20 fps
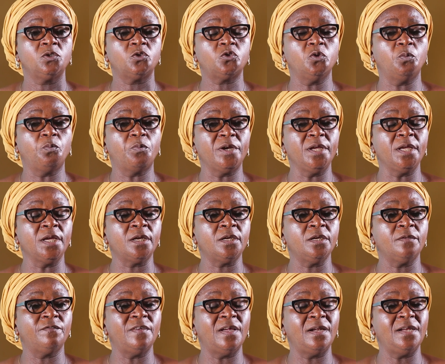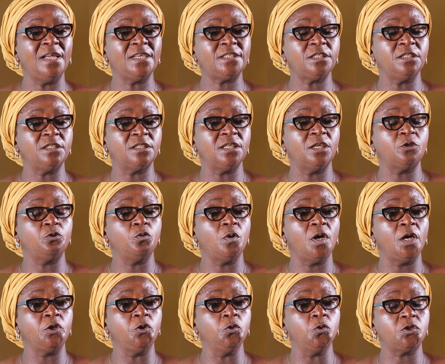to bring the lessons that you
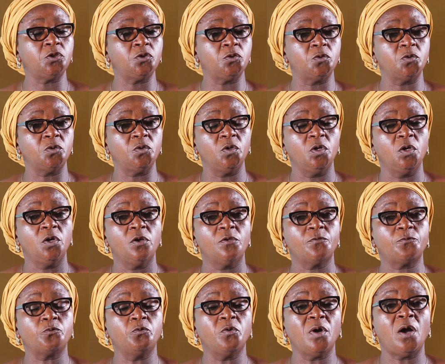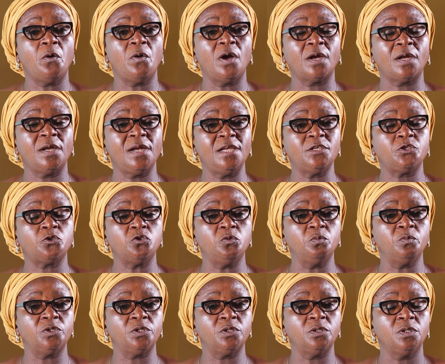are used to through our
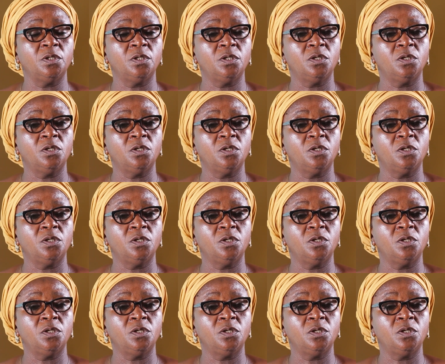classrooms,